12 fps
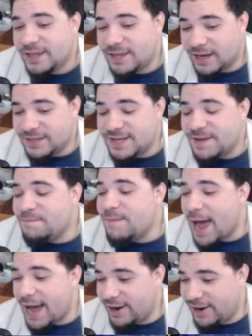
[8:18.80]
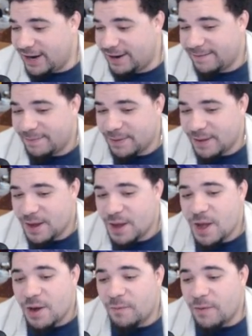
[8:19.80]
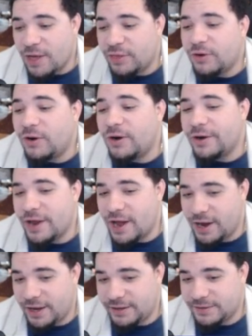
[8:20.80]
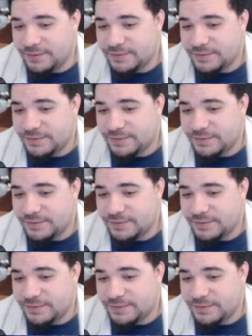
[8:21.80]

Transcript: doesn't matter whether or not